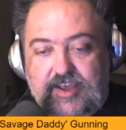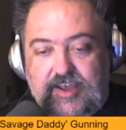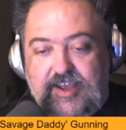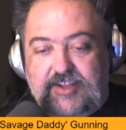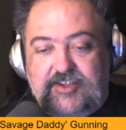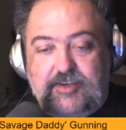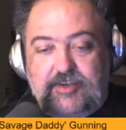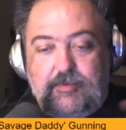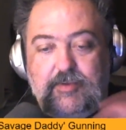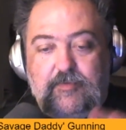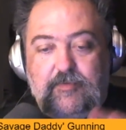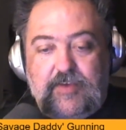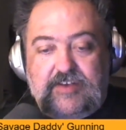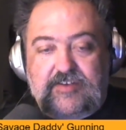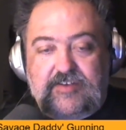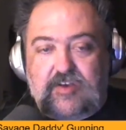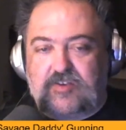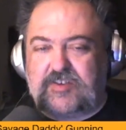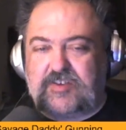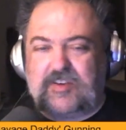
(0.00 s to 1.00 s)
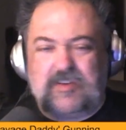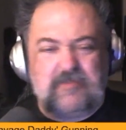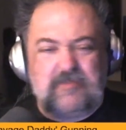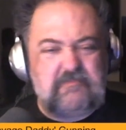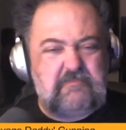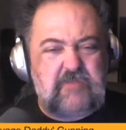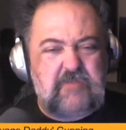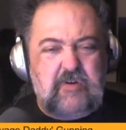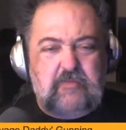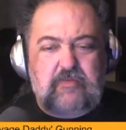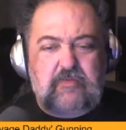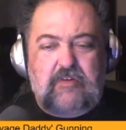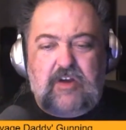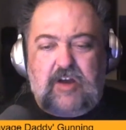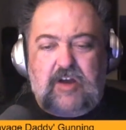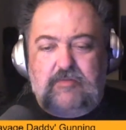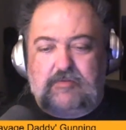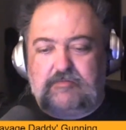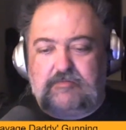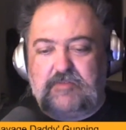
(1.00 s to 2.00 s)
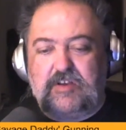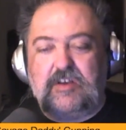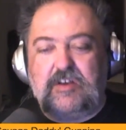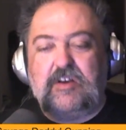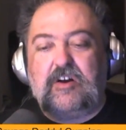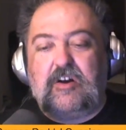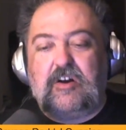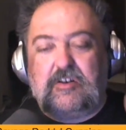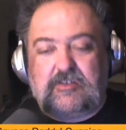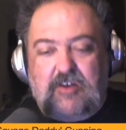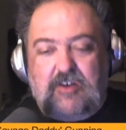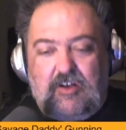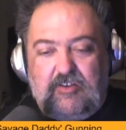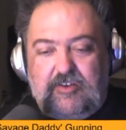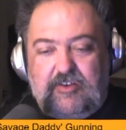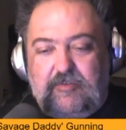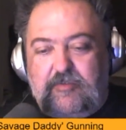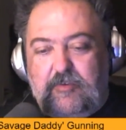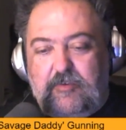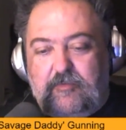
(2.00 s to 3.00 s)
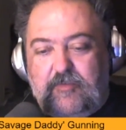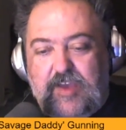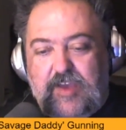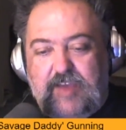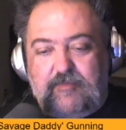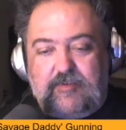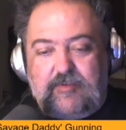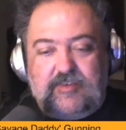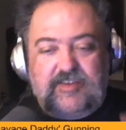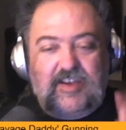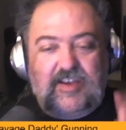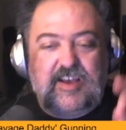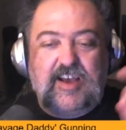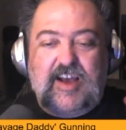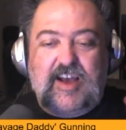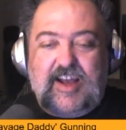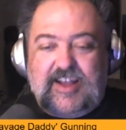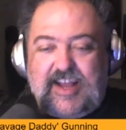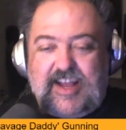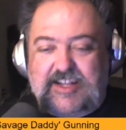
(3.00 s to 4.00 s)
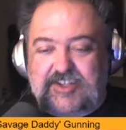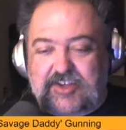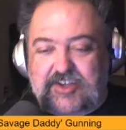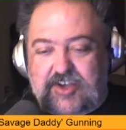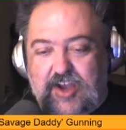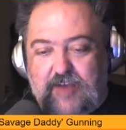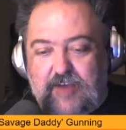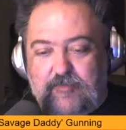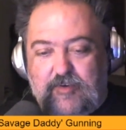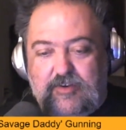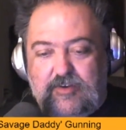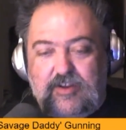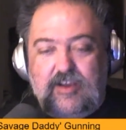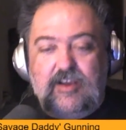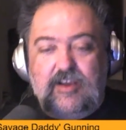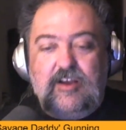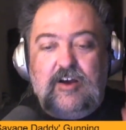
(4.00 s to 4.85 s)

And Jimmy the Fix goes, no problem. I'll call in a few favors. I got you covered.